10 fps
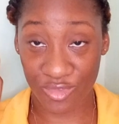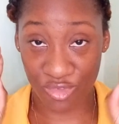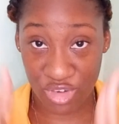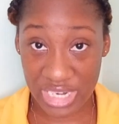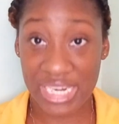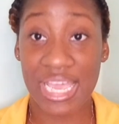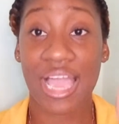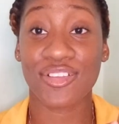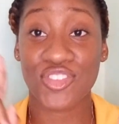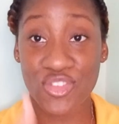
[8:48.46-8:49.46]
really
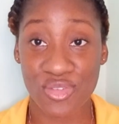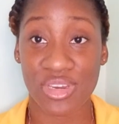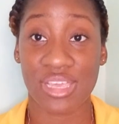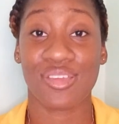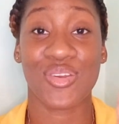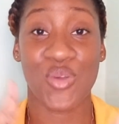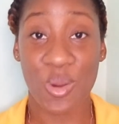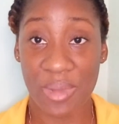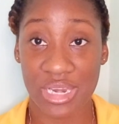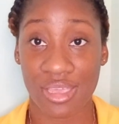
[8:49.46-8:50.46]
and truly,
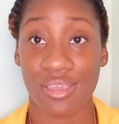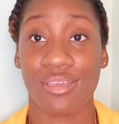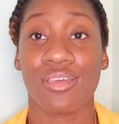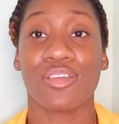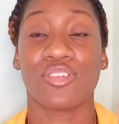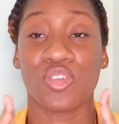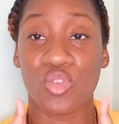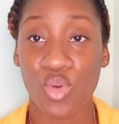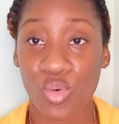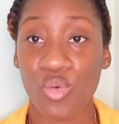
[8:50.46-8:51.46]
normally,
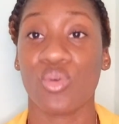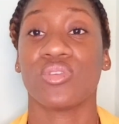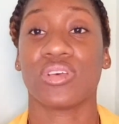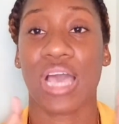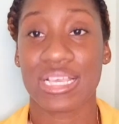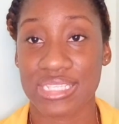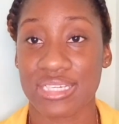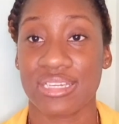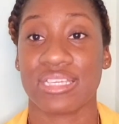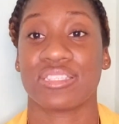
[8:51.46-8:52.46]
no
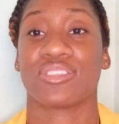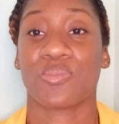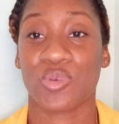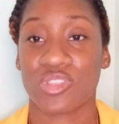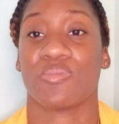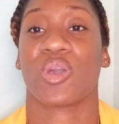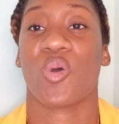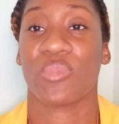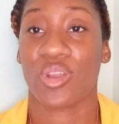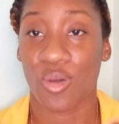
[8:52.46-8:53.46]
acid is supposed to be
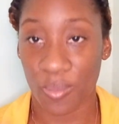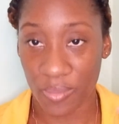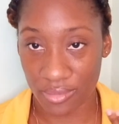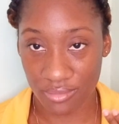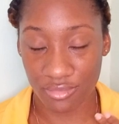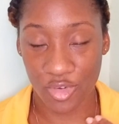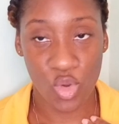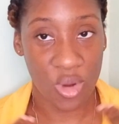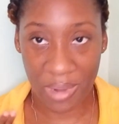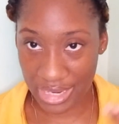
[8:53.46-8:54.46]
coming up.
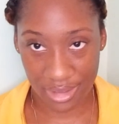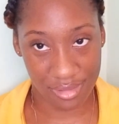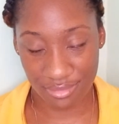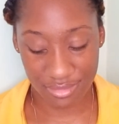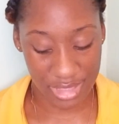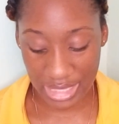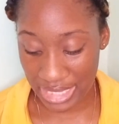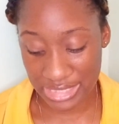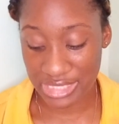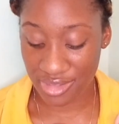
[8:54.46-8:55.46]
Normally,
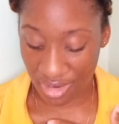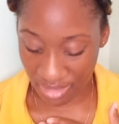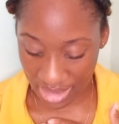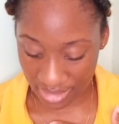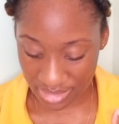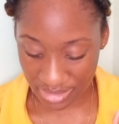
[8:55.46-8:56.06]
that is not right.